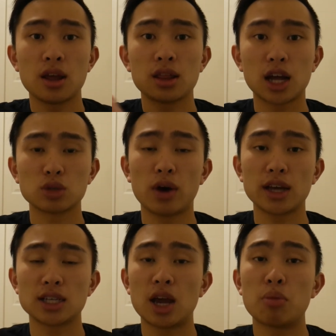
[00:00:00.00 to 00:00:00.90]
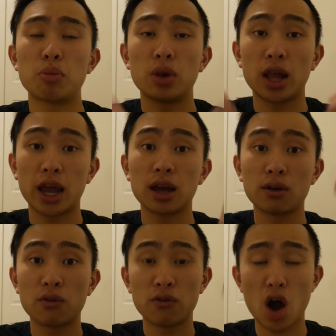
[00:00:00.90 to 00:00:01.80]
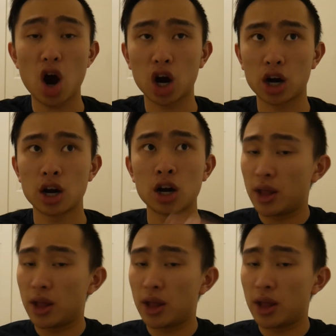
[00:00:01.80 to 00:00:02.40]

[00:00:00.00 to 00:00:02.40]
That's why I say plan far.